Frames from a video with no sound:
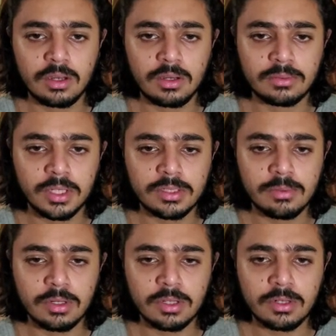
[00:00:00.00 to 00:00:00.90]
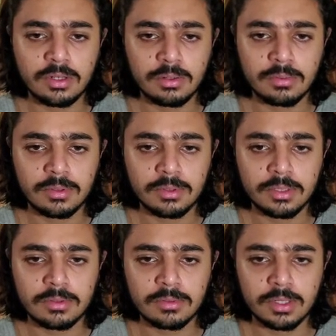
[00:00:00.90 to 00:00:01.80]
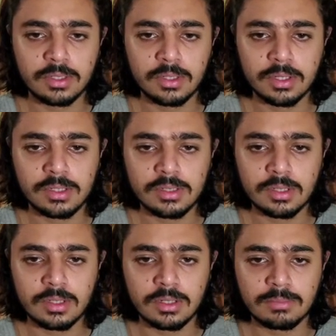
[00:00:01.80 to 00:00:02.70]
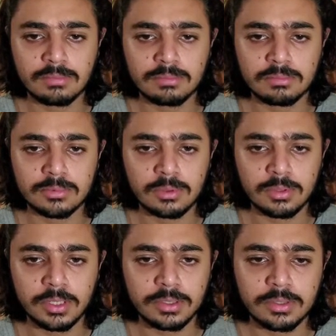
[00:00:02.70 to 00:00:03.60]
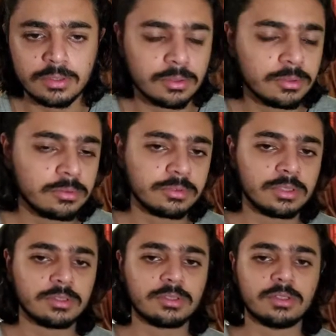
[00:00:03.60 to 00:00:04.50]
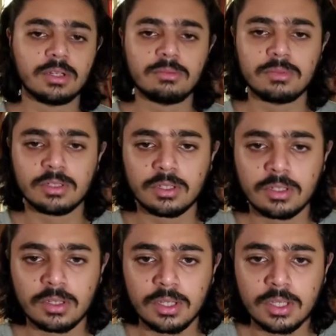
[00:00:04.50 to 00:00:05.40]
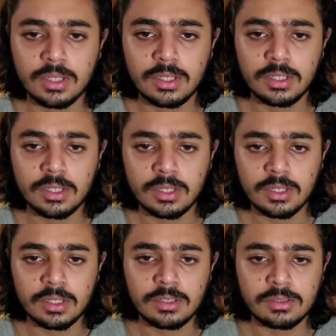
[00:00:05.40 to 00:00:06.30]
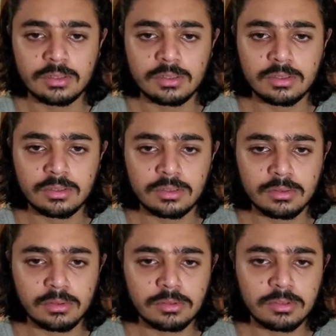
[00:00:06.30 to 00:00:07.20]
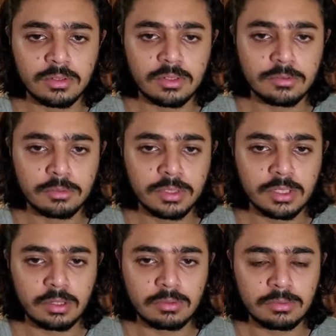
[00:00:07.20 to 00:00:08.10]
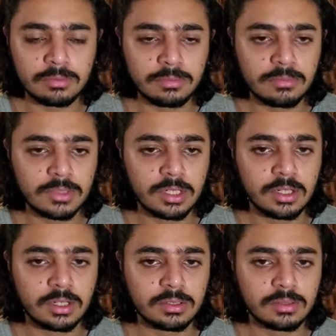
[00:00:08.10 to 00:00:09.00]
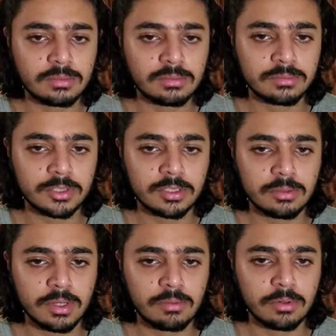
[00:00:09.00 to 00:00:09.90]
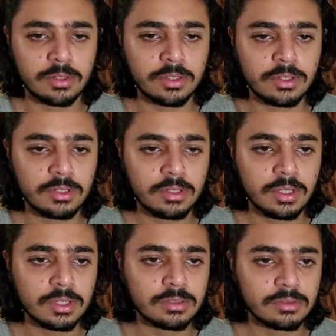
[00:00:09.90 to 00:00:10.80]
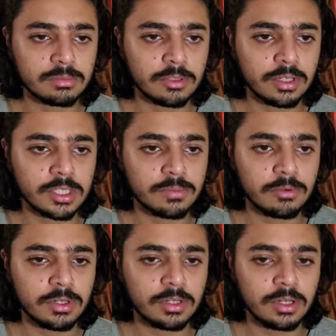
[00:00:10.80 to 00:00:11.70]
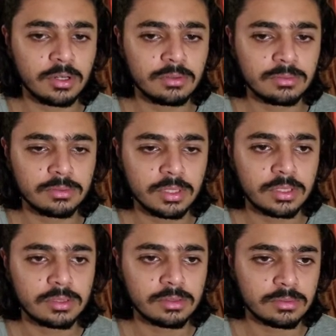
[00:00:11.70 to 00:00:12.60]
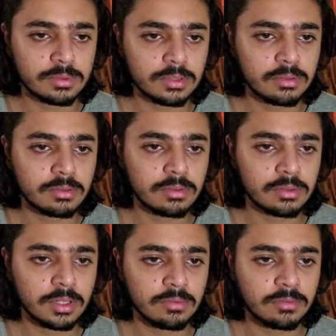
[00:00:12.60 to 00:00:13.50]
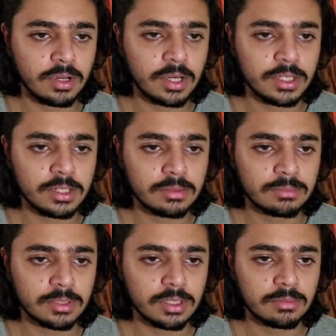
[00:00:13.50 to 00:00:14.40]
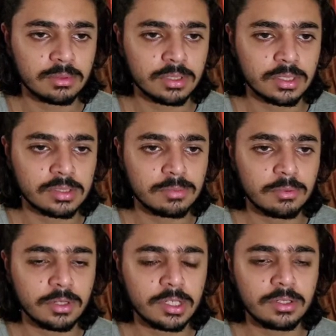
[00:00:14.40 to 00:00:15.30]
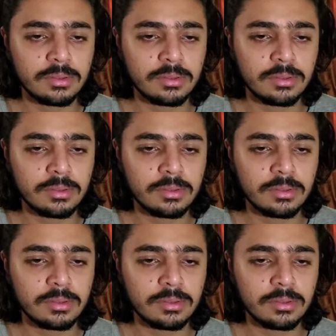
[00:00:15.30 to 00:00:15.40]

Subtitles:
That's about it. We don't need to do anything else. No tint, no filter, no, nothing. So looks good enough to me now, just the way I wanted it. So I'm going to export it now. So we're going to hit file, I'm going to export it,